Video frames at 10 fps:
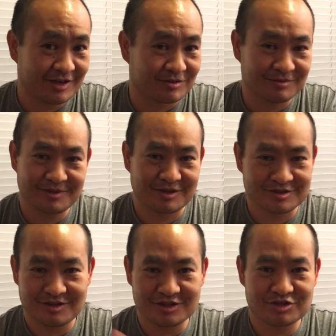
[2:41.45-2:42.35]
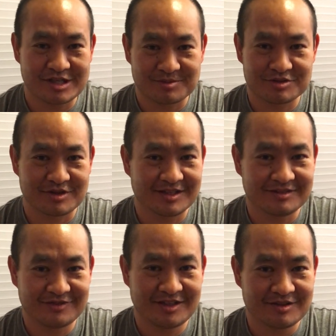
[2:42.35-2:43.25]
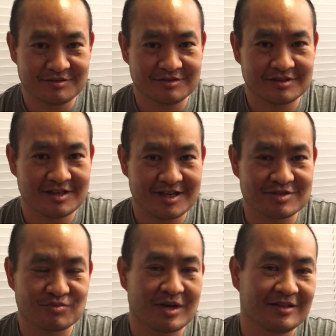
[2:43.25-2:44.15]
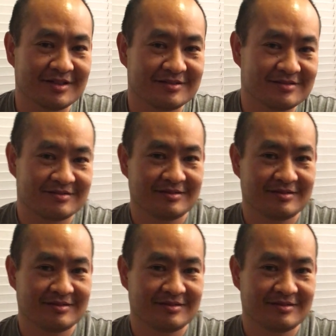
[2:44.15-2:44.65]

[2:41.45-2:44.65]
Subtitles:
or because all the training we're turning into videos as well as